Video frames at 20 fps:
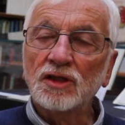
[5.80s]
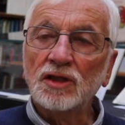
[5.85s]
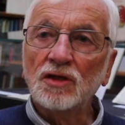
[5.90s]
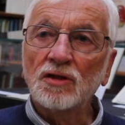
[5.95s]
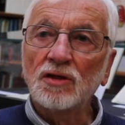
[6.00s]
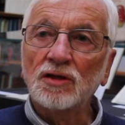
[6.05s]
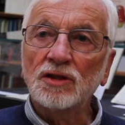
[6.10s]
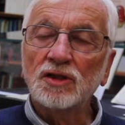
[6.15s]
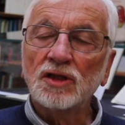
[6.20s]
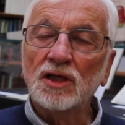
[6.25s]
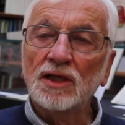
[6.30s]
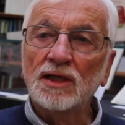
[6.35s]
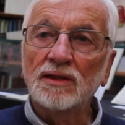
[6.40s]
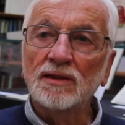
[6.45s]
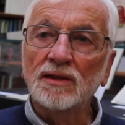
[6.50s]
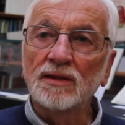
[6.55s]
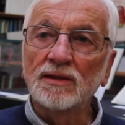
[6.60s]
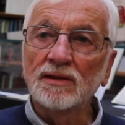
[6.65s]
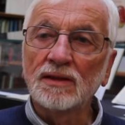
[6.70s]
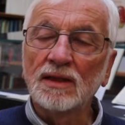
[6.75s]
College
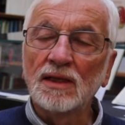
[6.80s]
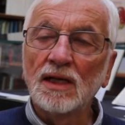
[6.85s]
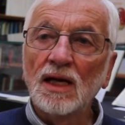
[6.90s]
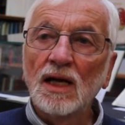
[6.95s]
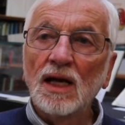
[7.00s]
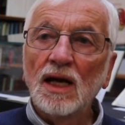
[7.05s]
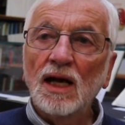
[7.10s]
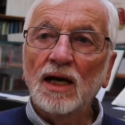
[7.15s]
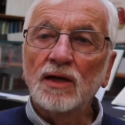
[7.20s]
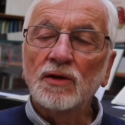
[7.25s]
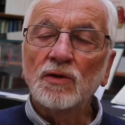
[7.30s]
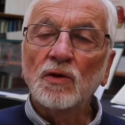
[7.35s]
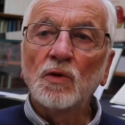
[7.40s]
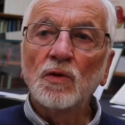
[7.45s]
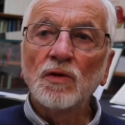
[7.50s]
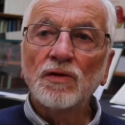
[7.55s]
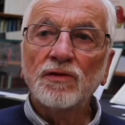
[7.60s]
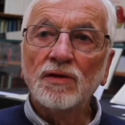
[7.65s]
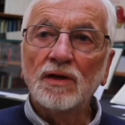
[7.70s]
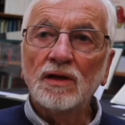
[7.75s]
London and
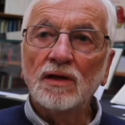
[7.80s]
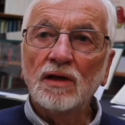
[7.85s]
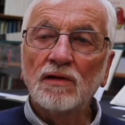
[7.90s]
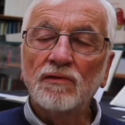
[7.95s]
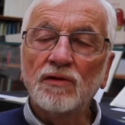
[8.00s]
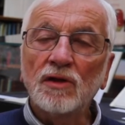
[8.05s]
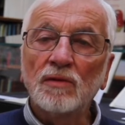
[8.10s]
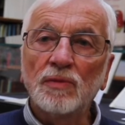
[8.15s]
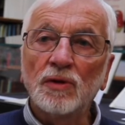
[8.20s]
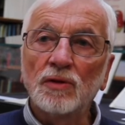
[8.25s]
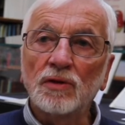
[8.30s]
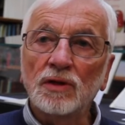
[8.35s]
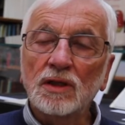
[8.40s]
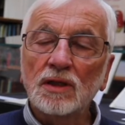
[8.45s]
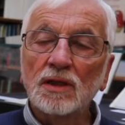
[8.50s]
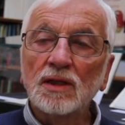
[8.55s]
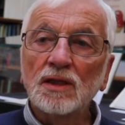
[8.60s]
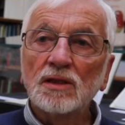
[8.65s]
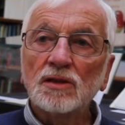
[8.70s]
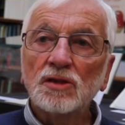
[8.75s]
author of the book
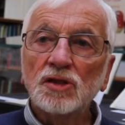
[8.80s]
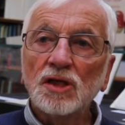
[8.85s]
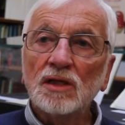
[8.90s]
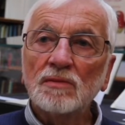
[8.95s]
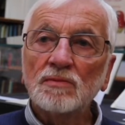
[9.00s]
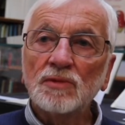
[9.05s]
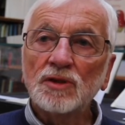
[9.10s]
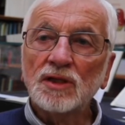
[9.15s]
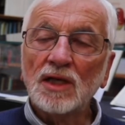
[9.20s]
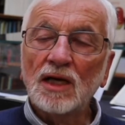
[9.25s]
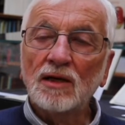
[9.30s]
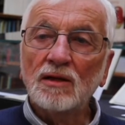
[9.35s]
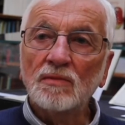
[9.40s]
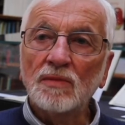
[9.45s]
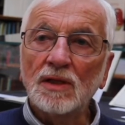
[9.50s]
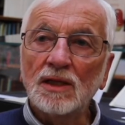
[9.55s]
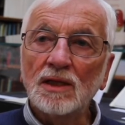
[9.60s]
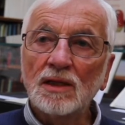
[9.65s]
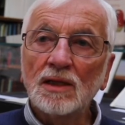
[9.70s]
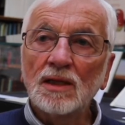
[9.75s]
James
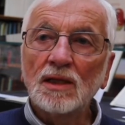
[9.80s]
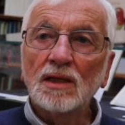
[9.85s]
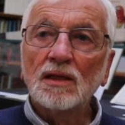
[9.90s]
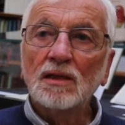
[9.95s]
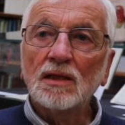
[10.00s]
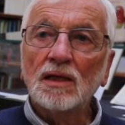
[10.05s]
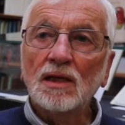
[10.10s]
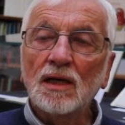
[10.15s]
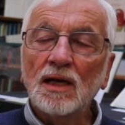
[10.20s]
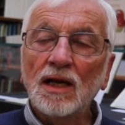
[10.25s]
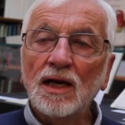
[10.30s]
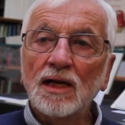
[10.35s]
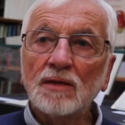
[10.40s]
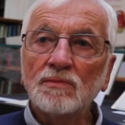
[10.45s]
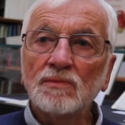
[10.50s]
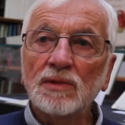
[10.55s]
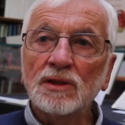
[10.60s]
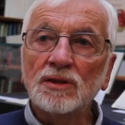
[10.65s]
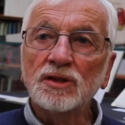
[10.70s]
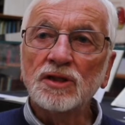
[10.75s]
Sowerby, the
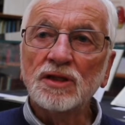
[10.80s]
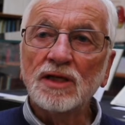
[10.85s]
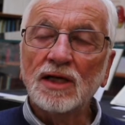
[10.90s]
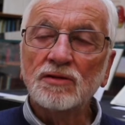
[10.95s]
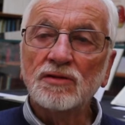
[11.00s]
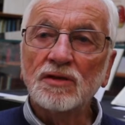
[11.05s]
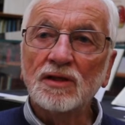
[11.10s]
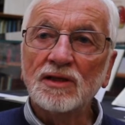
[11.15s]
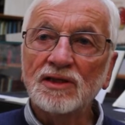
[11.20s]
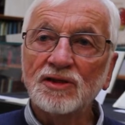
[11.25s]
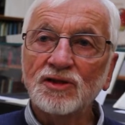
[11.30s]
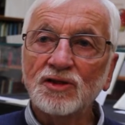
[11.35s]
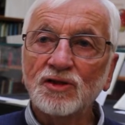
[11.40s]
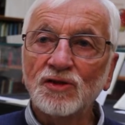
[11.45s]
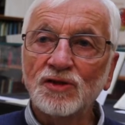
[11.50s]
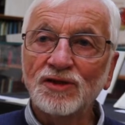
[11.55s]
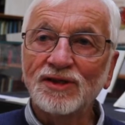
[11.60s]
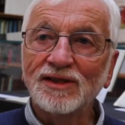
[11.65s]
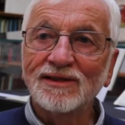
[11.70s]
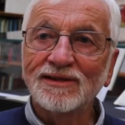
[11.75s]
Enlightenment's Natural
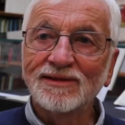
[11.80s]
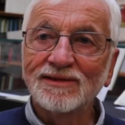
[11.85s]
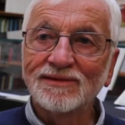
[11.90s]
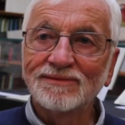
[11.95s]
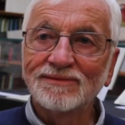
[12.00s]
Historian.